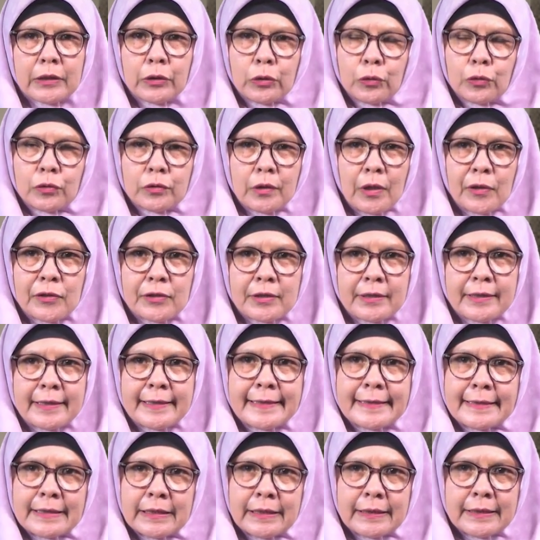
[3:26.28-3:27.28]

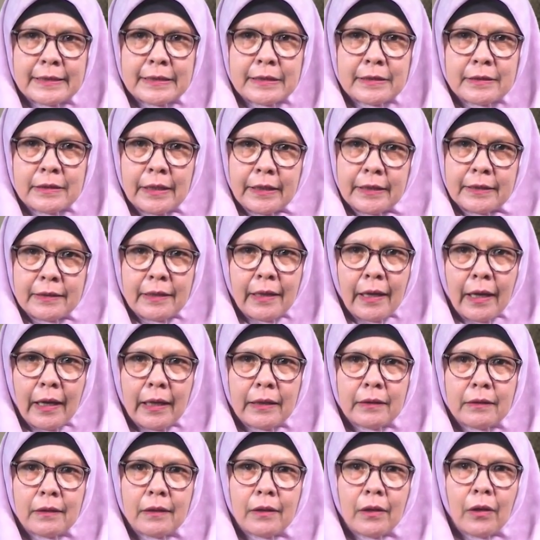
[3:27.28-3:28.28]
2006 state
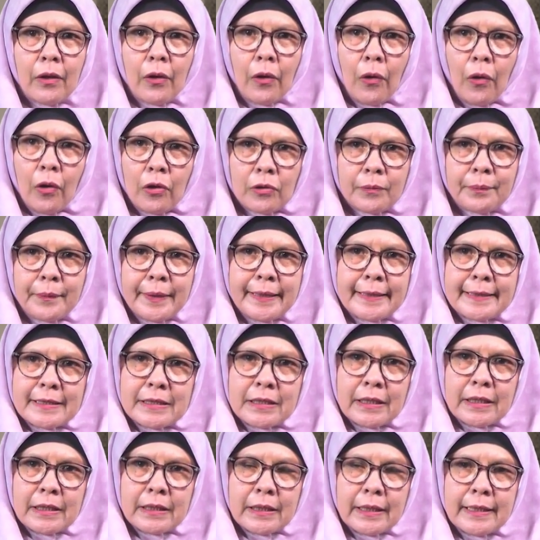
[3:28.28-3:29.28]
that code
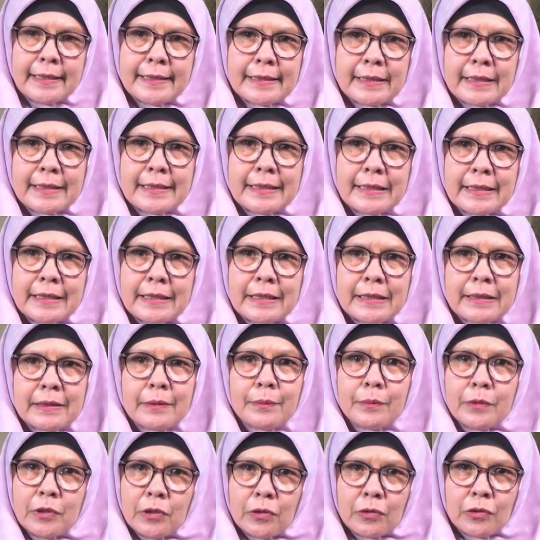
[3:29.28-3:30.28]
mixing is a
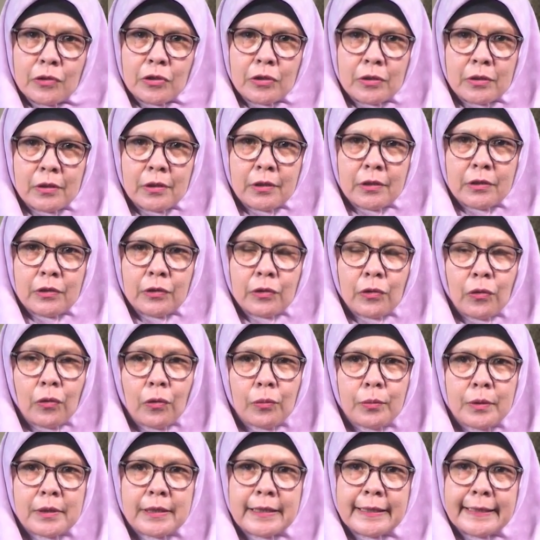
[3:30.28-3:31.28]
system used to
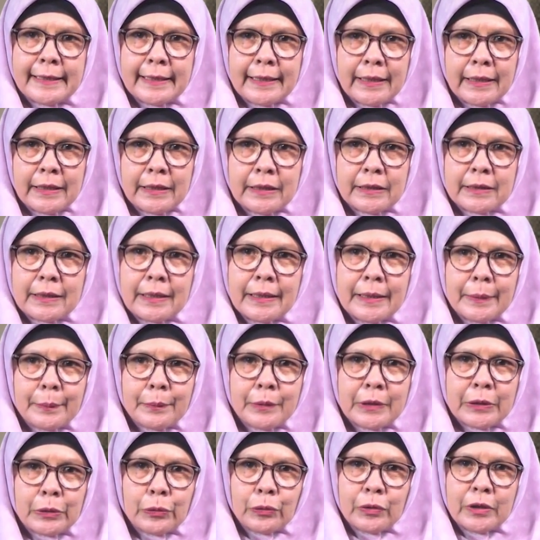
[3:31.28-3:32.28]
communicate
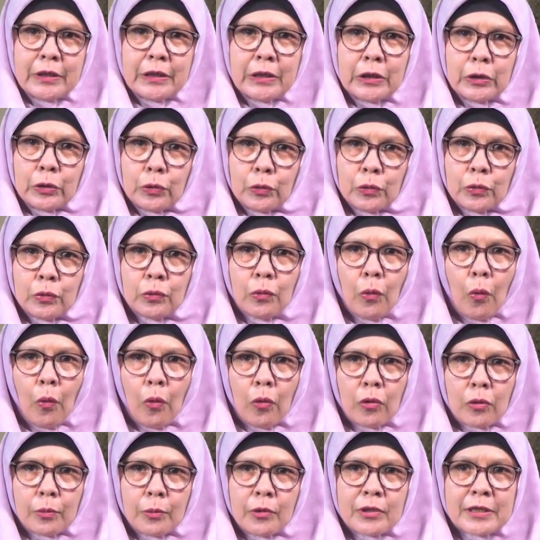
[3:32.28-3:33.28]
between two
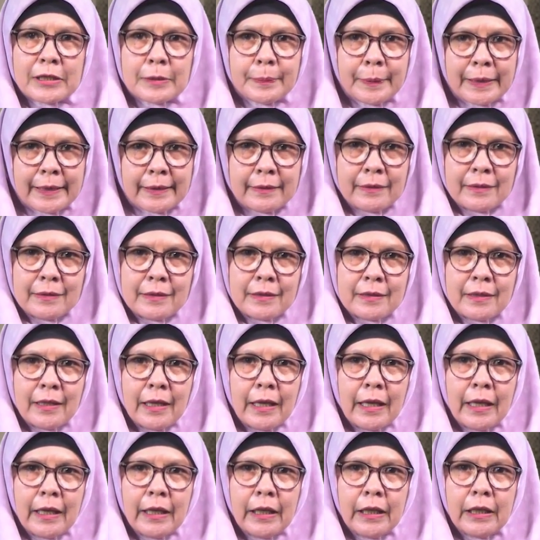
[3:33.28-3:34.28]
or more speakers
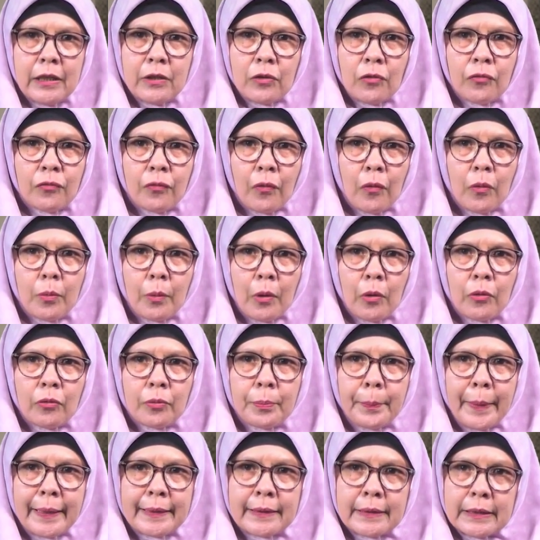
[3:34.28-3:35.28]
in the form
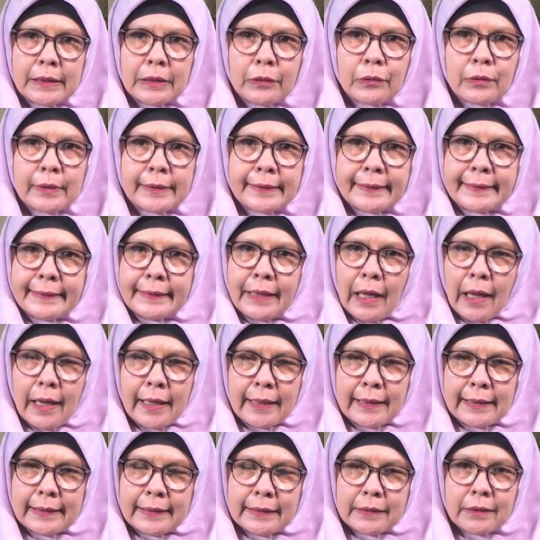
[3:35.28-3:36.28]
of particular
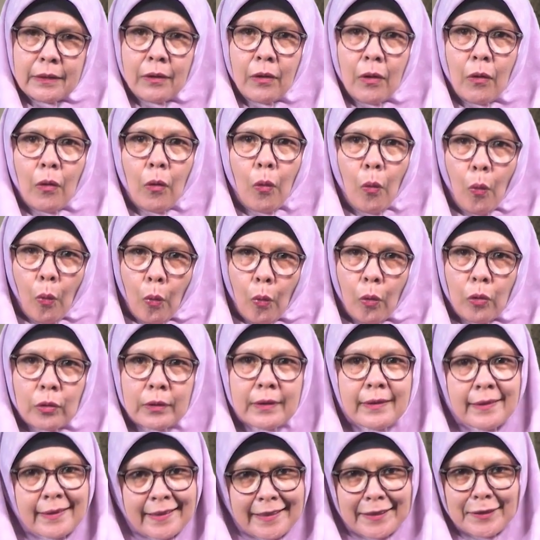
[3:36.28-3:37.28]
dialect
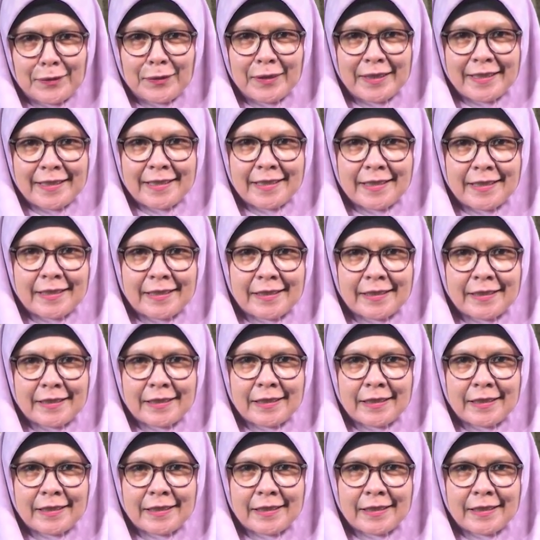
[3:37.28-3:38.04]
or language.